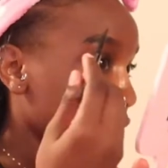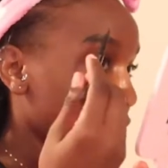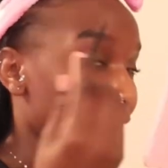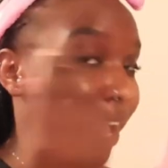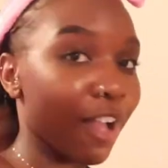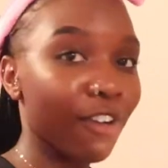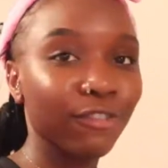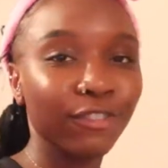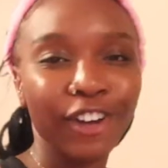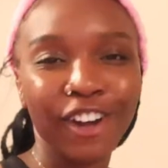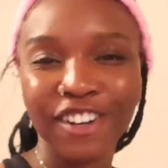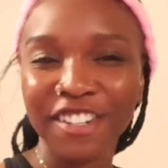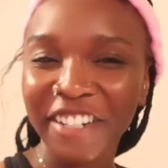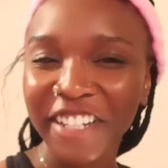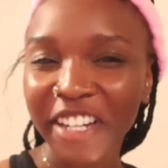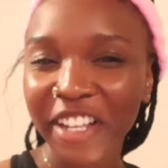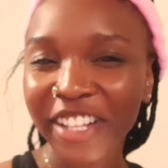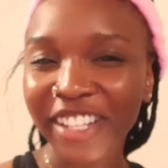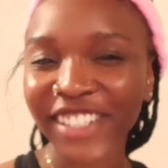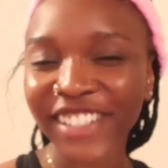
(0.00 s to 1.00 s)
I've
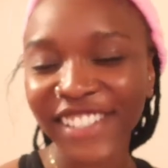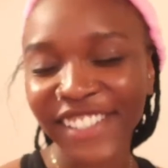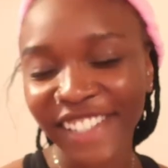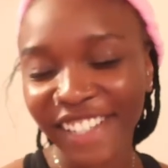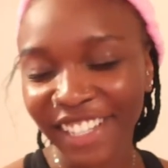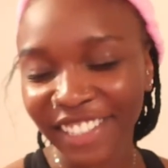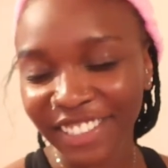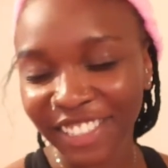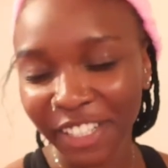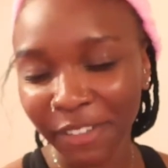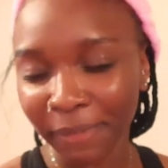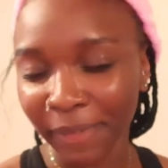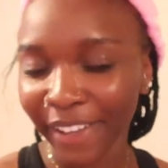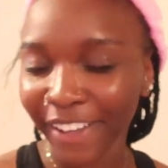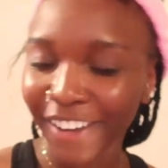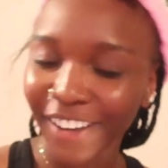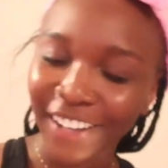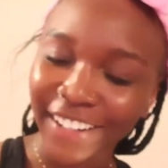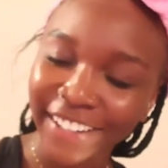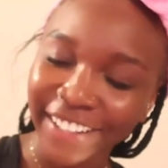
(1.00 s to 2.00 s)
already selected my
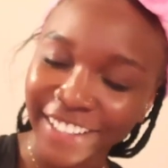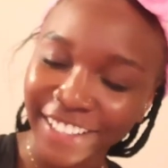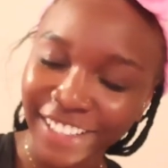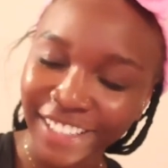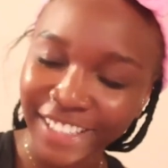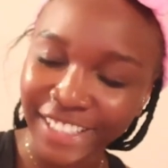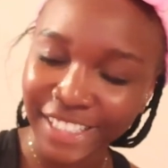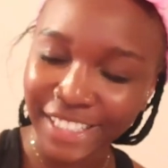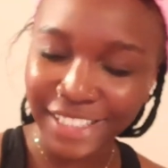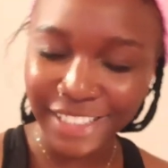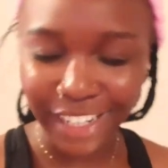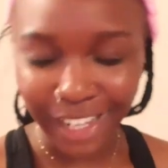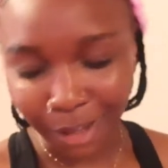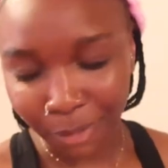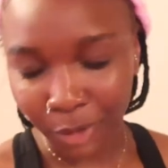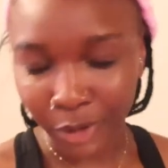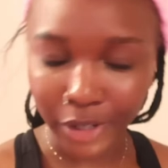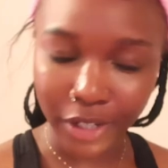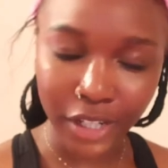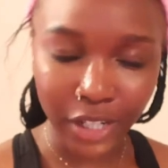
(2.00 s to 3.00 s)
college that
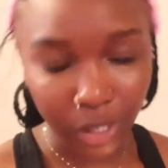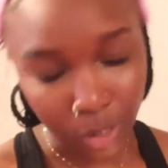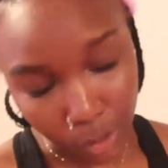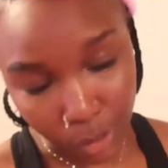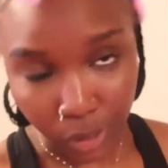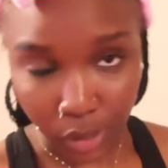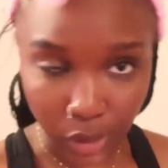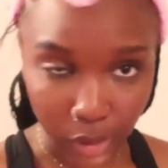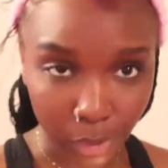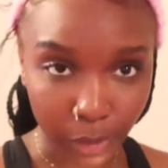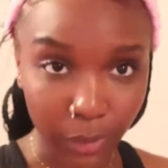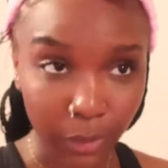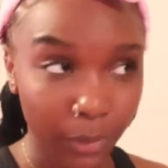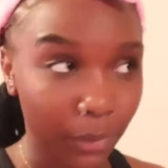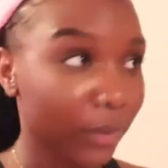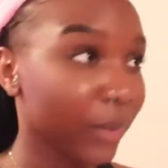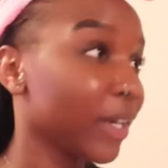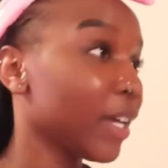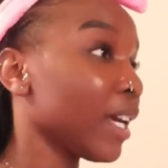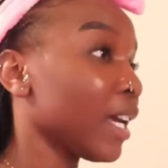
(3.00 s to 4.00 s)
I'm gonna go
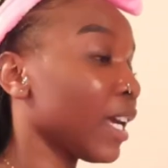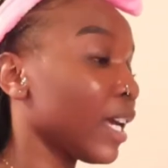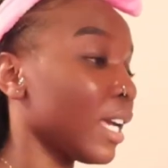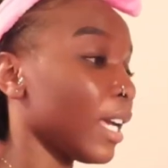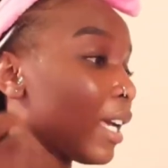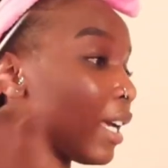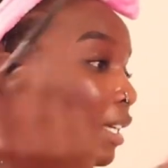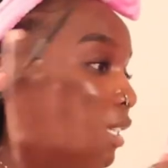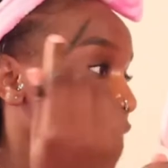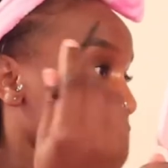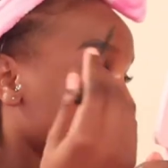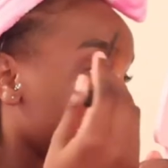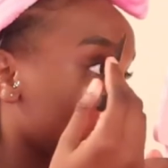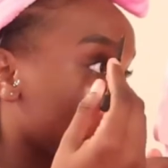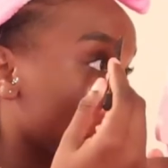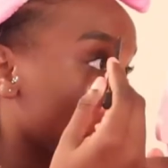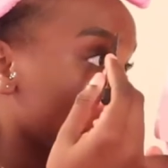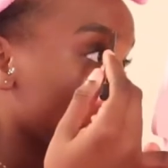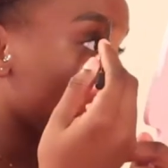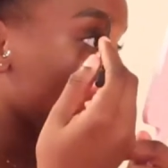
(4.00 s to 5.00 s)
to.
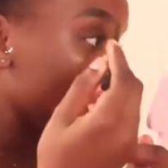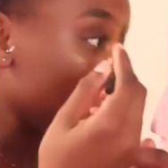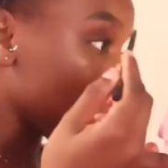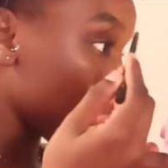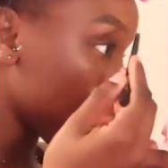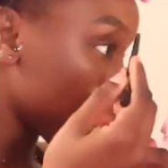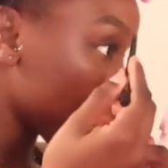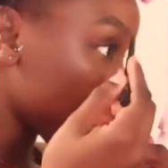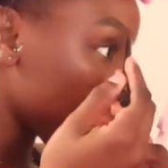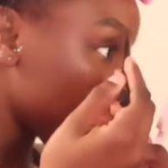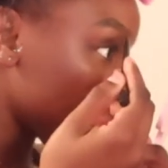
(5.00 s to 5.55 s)
So there's